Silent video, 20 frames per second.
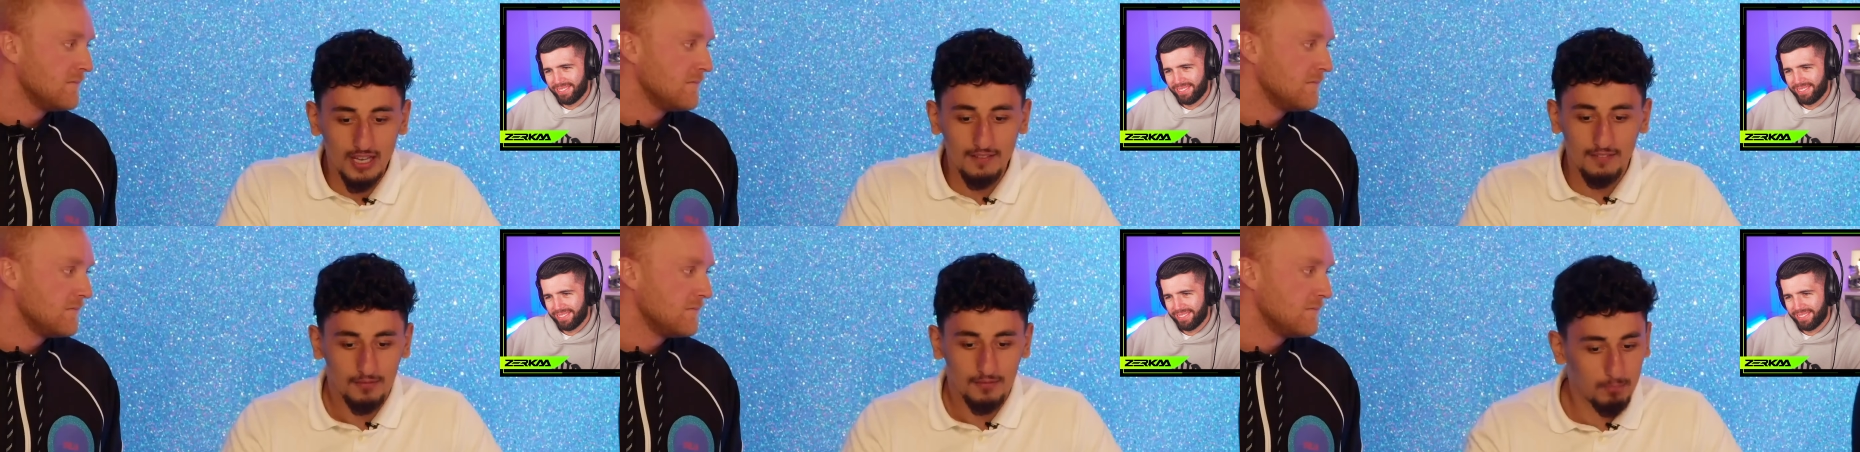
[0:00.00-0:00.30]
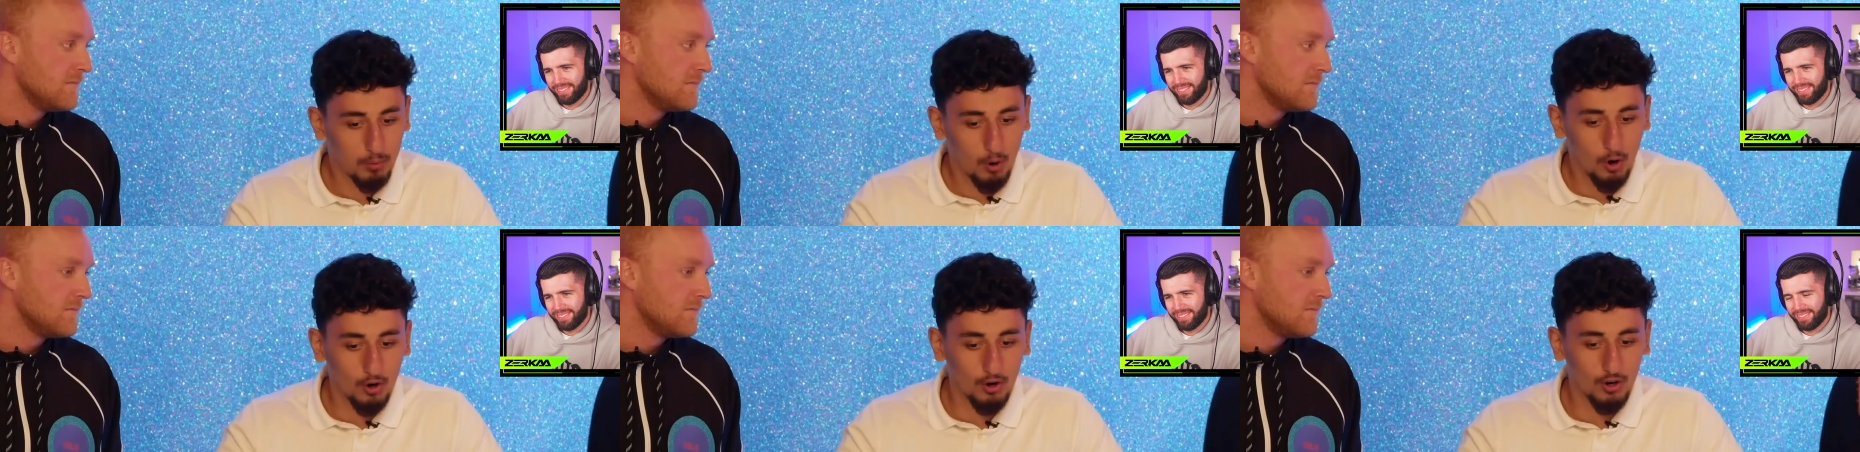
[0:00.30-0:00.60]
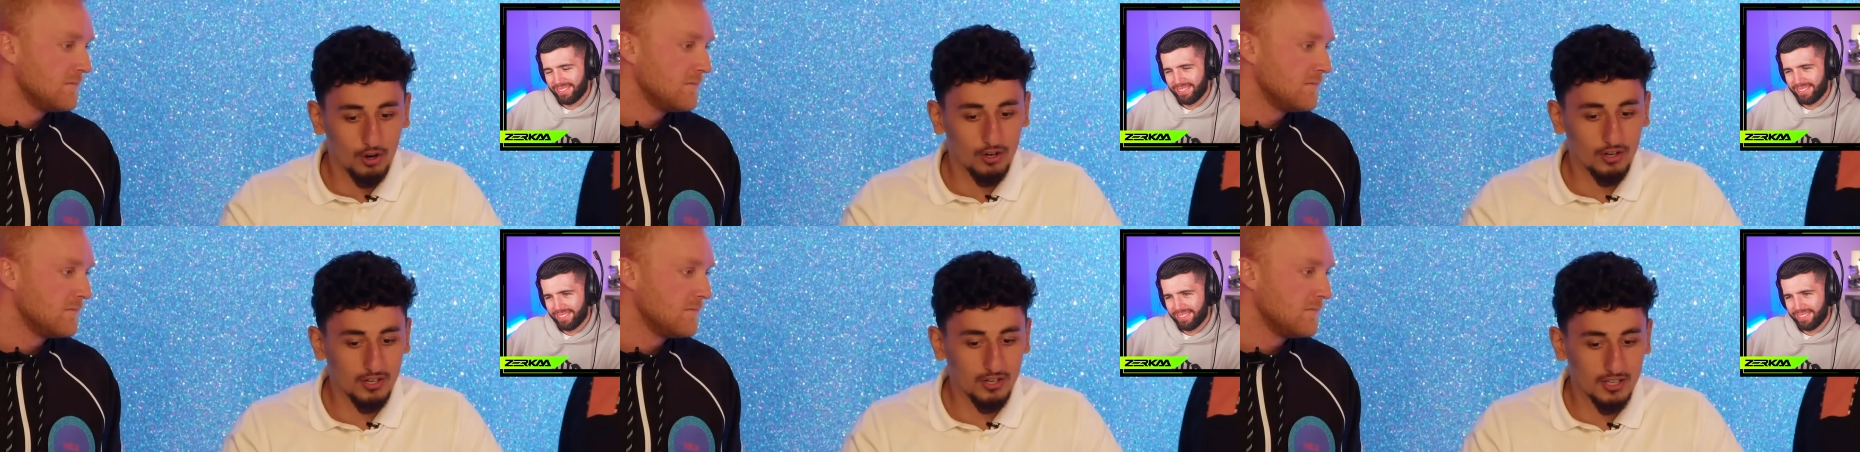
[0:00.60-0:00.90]
Speaker 1: if
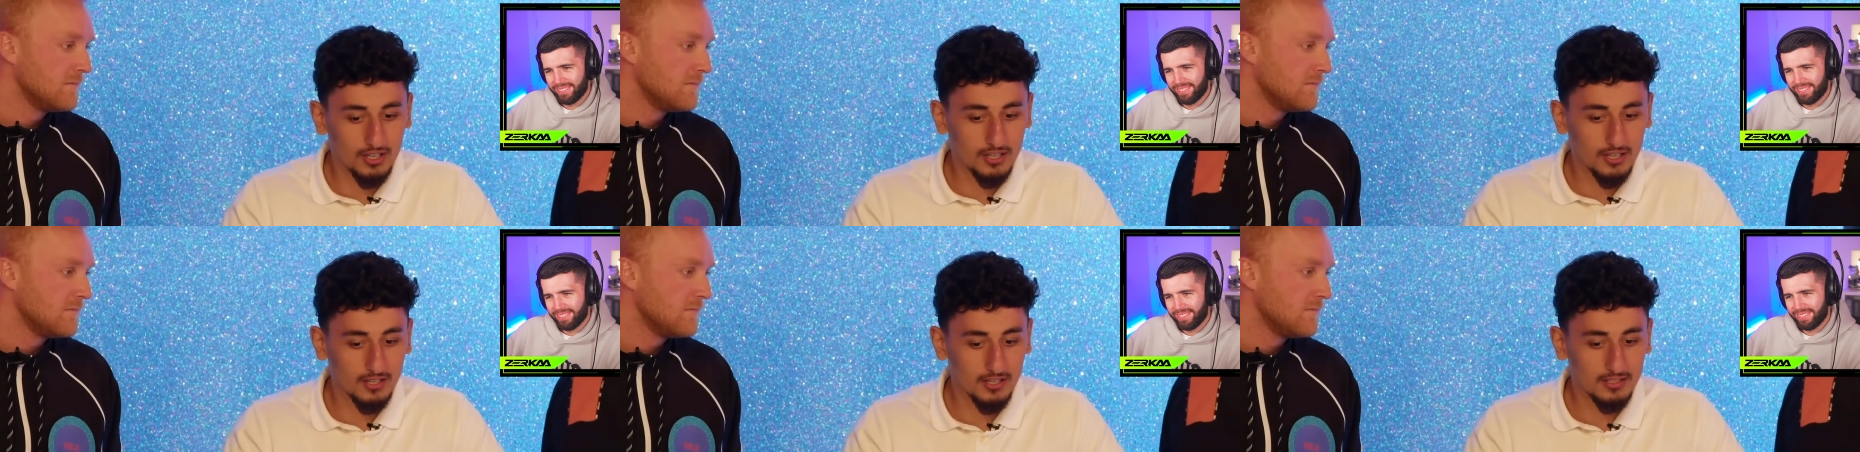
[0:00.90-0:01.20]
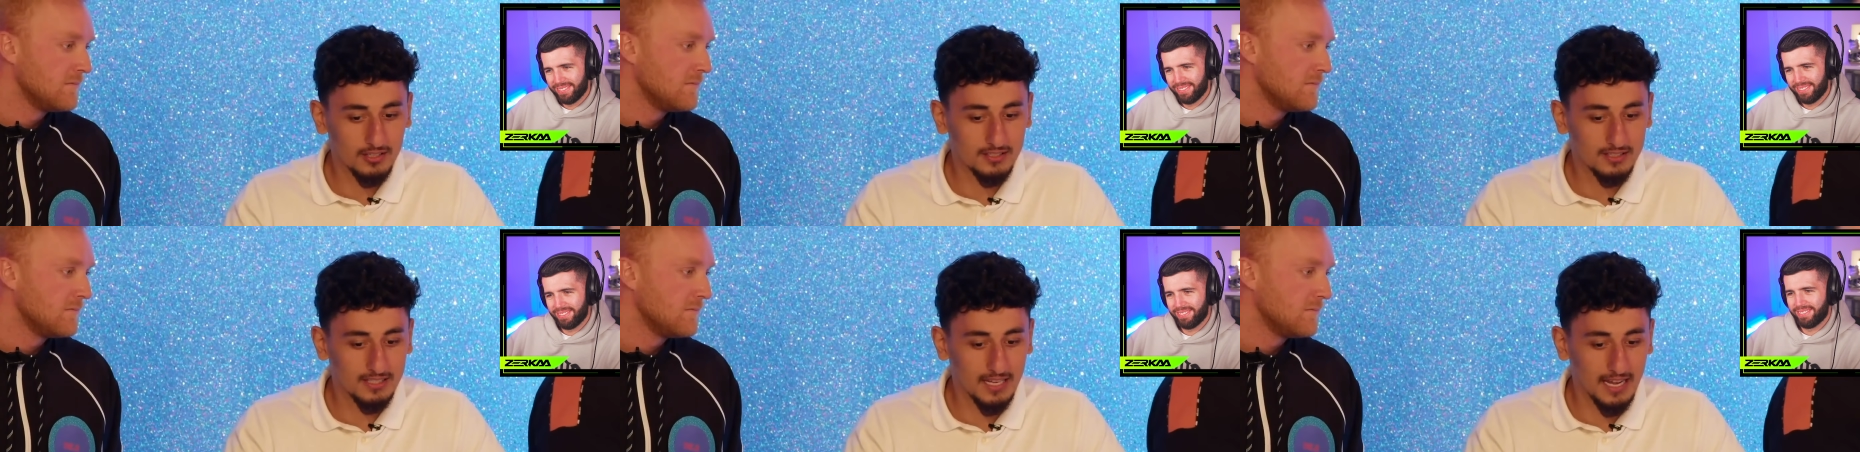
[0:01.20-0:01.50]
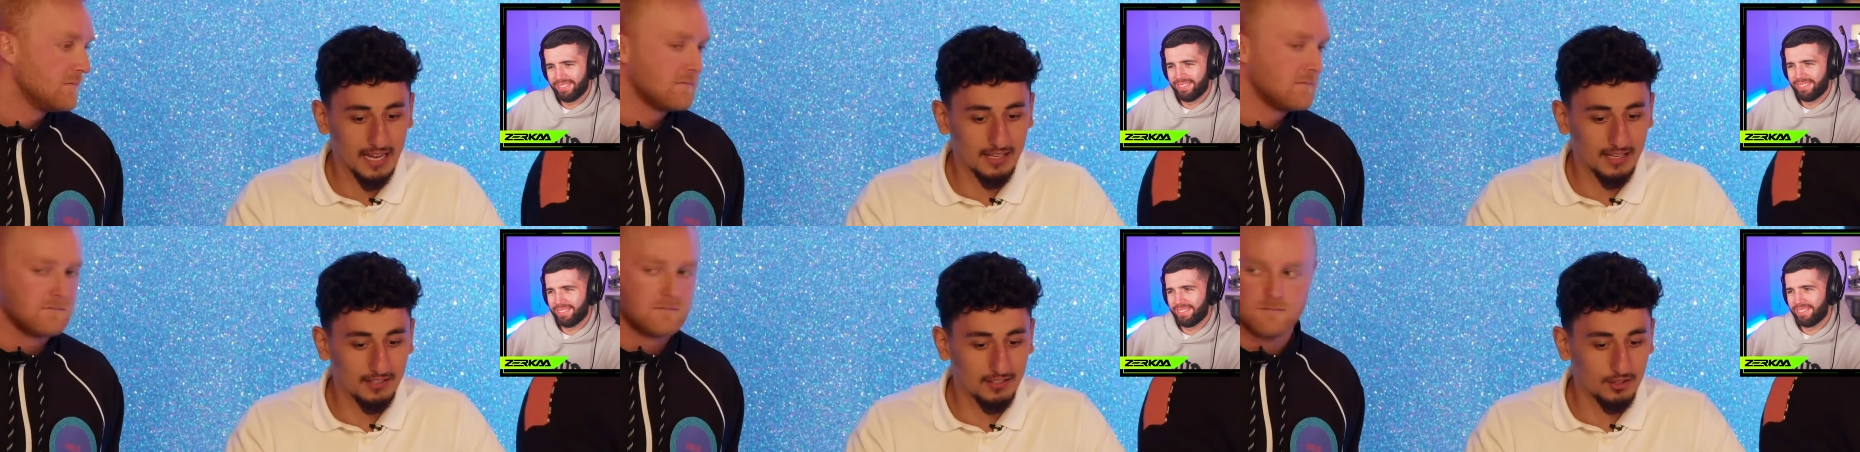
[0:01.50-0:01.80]
Bogger
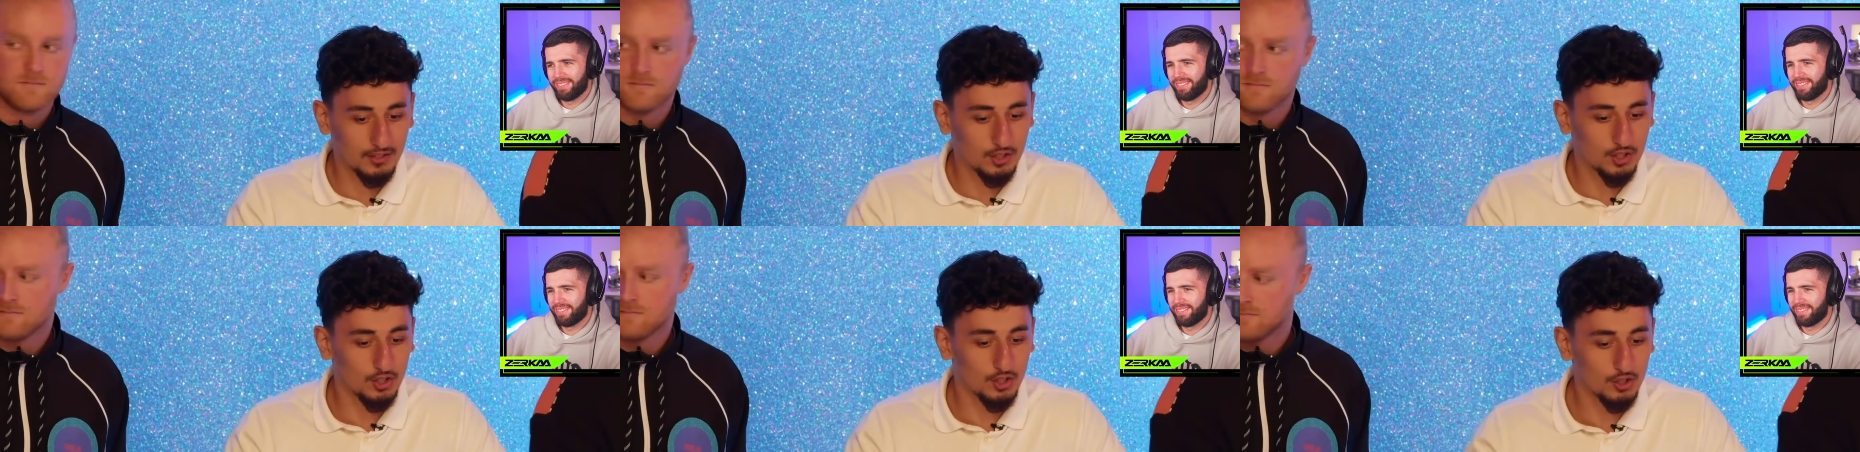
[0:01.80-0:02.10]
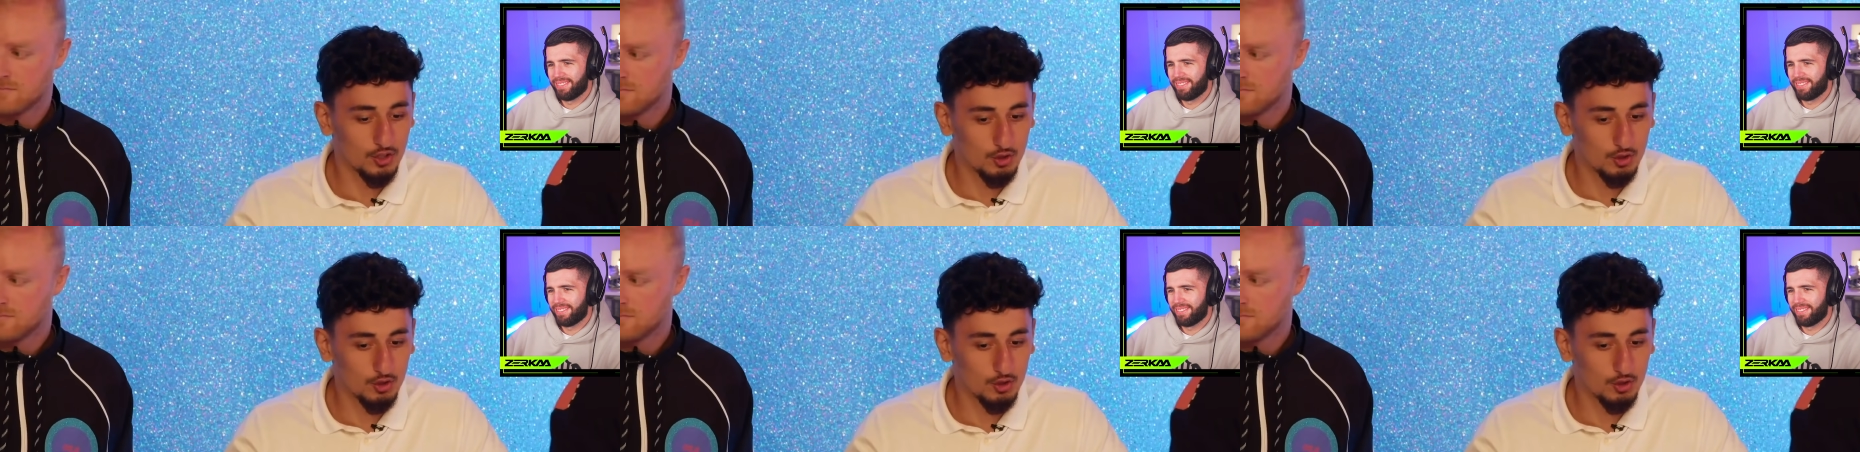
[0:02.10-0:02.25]
said you shouldn't